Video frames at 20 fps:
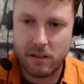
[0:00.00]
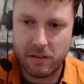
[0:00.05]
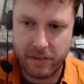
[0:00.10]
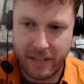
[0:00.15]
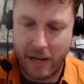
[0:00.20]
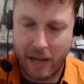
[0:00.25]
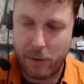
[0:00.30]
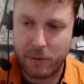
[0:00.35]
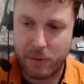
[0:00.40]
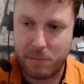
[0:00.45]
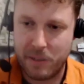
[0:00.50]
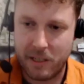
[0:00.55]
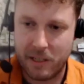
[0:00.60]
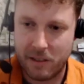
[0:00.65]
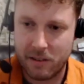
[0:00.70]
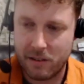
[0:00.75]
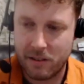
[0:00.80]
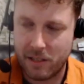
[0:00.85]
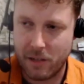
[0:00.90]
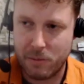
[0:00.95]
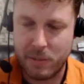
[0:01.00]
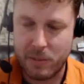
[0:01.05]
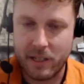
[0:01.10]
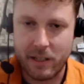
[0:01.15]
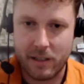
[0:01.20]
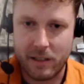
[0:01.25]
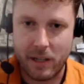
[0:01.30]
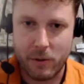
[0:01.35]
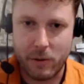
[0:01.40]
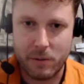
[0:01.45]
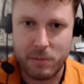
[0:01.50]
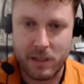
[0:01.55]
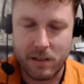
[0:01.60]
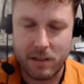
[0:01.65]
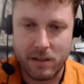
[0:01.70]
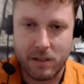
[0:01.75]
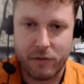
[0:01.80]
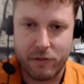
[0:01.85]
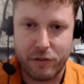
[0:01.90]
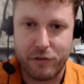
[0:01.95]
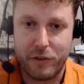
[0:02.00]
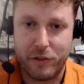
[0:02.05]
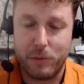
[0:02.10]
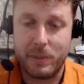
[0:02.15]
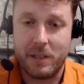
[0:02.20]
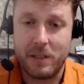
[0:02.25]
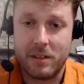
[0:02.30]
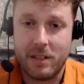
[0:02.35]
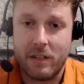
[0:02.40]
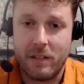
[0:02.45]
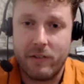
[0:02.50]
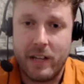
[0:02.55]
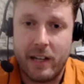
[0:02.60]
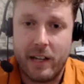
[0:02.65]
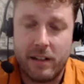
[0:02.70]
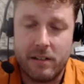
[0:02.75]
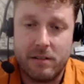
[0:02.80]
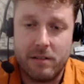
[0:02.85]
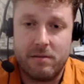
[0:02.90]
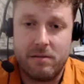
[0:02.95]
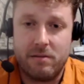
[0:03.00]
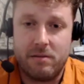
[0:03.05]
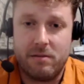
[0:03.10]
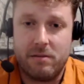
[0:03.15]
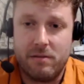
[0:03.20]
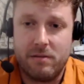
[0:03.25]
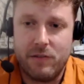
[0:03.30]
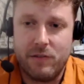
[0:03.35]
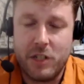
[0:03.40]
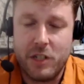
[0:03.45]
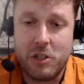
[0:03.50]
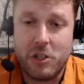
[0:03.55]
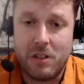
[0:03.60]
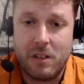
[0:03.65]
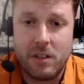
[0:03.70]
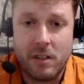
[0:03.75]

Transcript: that would be the fulfillment of that vision.